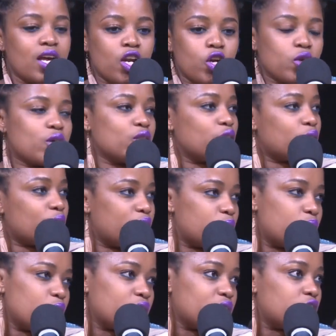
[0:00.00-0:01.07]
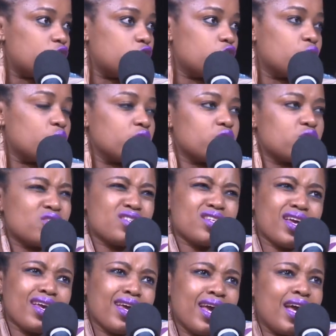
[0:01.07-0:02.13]
look at the great work that she's doing, is to
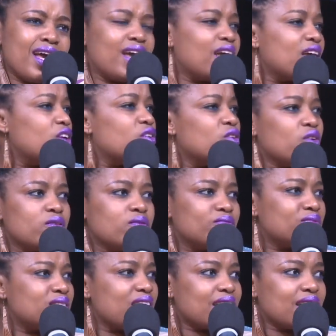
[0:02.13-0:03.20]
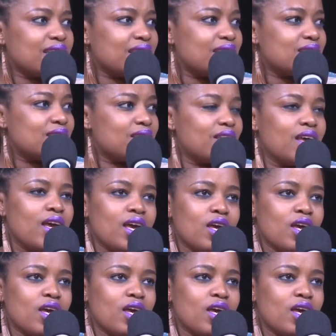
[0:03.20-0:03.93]
say, you know, take it easy.